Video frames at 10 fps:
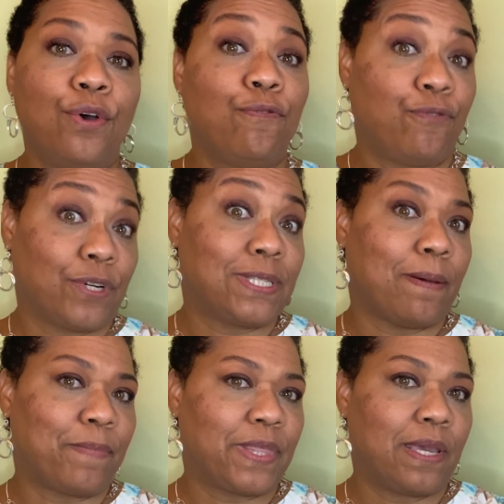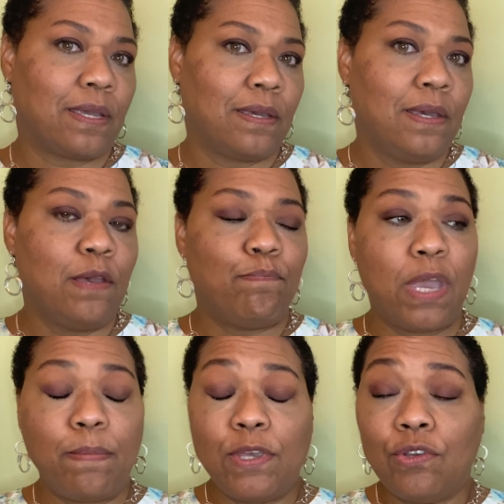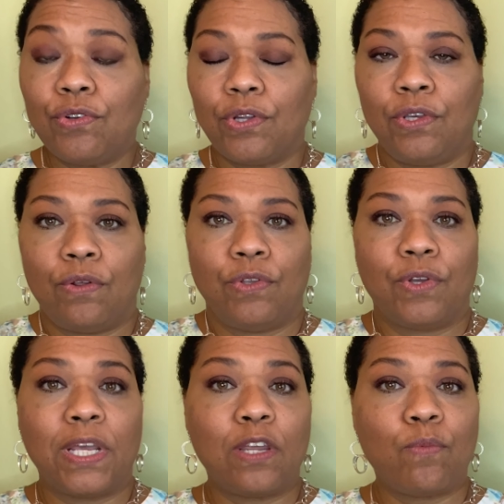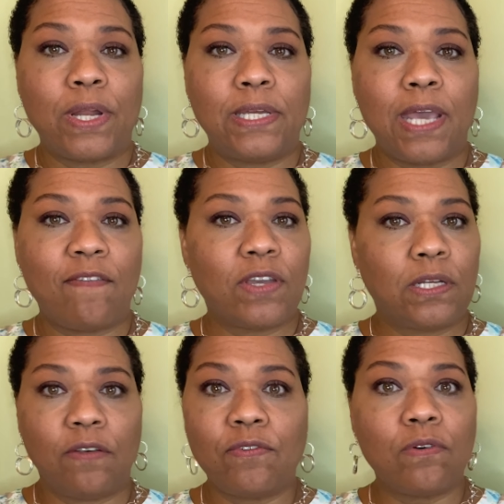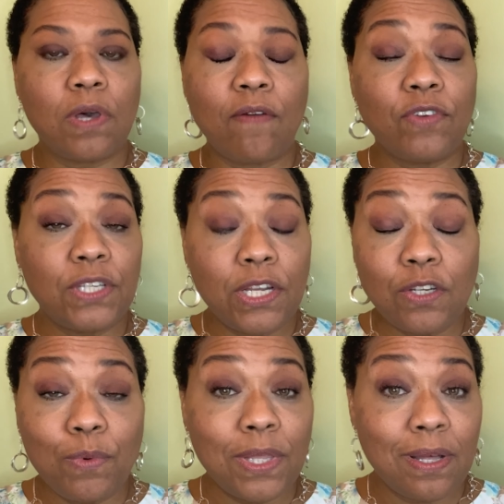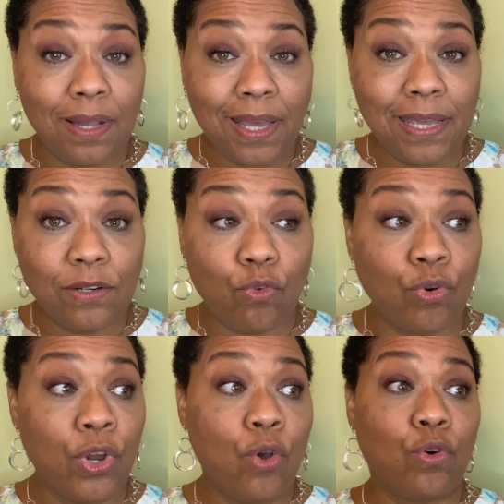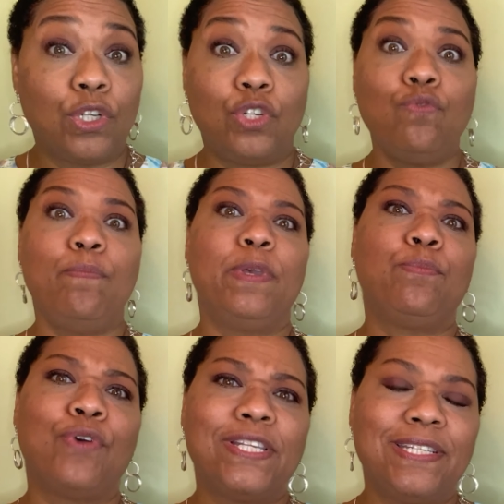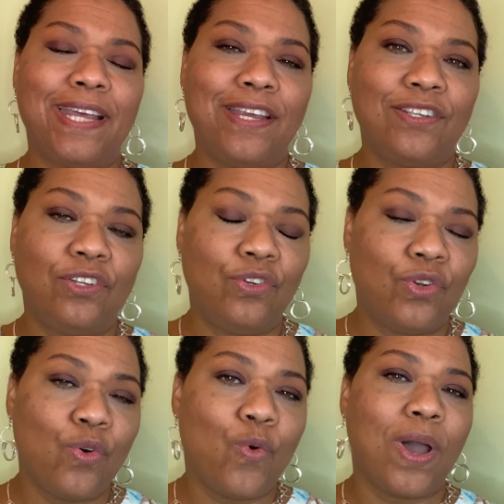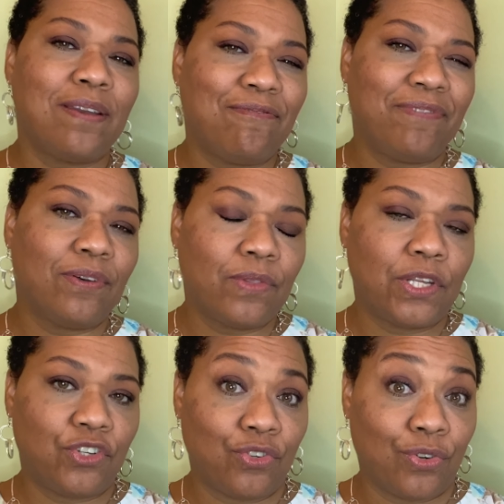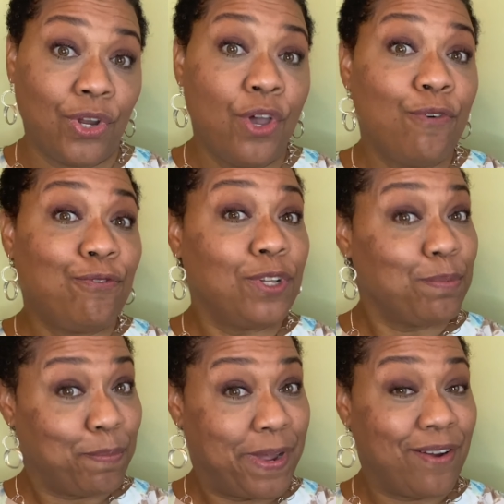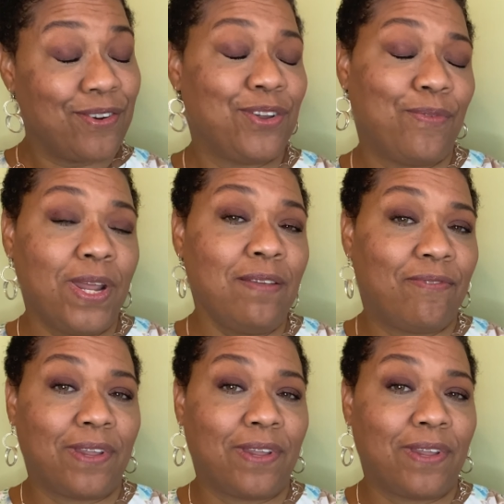for something. Maybe you're getting ready to have a difficult conversation with a client, or do a big presentation. You don't quite feel that you're fully prepared or you're ready for